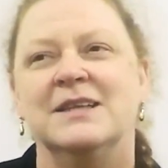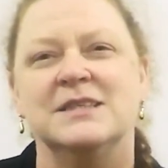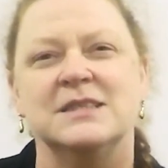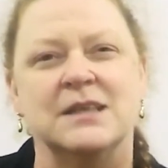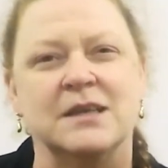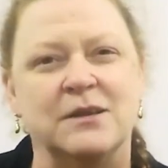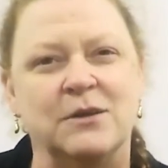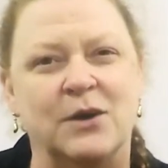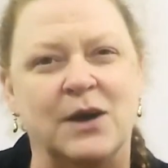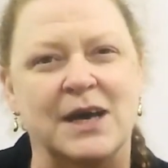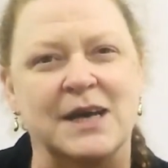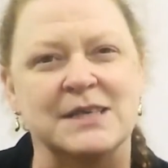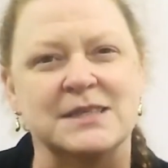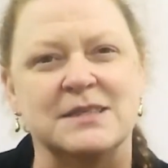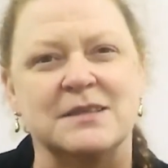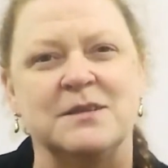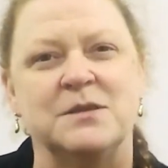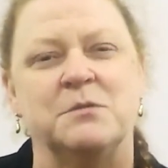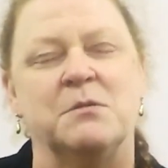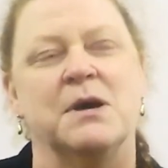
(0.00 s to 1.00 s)
Did I not
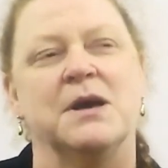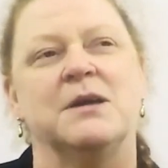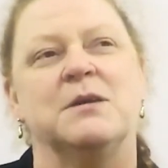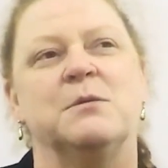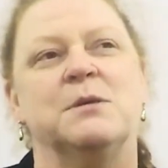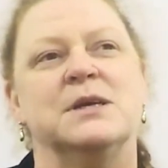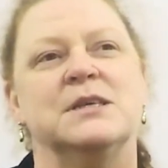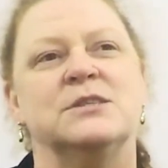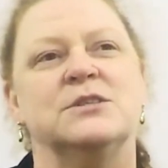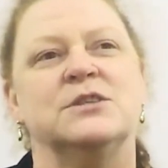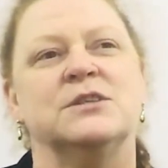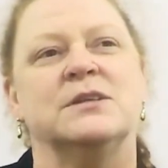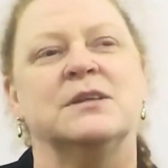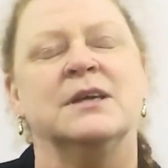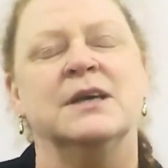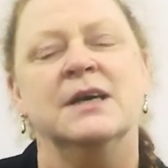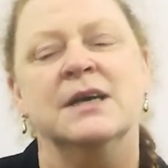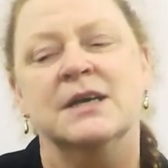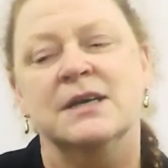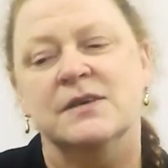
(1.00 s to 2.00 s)
ask the right question?